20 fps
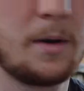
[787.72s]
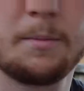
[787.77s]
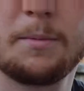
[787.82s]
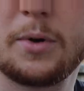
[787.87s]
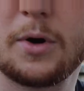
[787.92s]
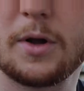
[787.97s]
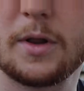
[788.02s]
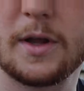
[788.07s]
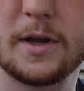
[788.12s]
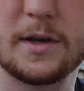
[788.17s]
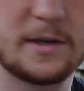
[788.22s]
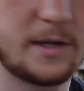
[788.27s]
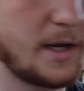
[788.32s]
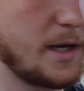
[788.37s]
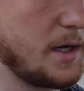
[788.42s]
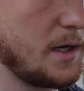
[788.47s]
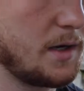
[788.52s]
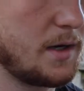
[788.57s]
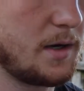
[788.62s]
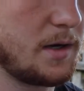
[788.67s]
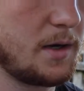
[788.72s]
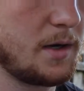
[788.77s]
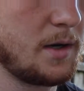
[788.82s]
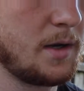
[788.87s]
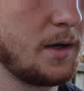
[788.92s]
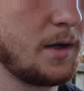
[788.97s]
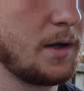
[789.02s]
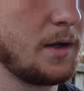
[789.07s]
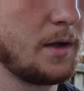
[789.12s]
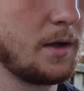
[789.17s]
Pull it tight,
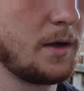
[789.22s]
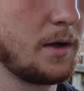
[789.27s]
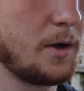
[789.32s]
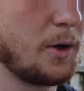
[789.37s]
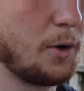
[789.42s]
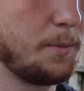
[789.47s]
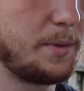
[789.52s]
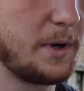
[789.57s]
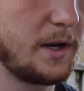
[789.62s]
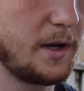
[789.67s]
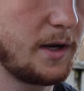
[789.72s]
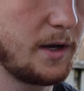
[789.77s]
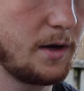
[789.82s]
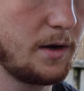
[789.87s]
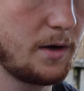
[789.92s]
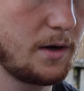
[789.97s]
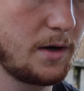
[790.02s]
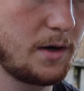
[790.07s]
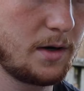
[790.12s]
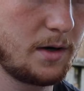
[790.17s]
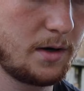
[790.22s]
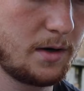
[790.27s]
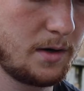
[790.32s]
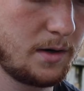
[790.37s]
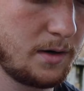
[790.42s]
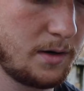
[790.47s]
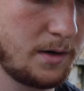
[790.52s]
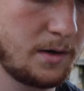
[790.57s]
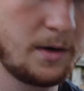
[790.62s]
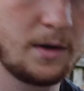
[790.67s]
open it here,
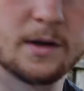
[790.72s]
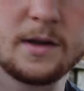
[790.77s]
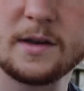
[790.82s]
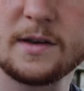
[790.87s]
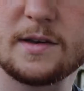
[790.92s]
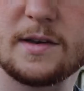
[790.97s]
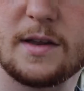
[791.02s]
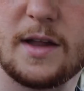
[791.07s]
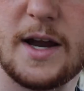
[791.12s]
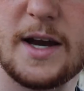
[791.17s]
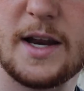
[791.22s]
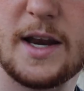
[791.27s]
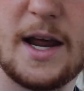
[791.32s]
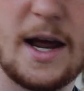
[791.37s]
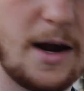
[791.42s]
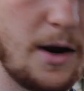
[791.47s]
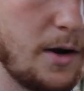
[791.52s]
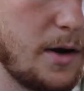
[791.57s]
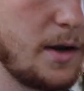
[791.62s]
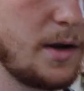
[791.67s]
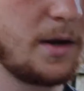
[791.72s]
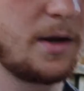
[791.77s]
slide it out.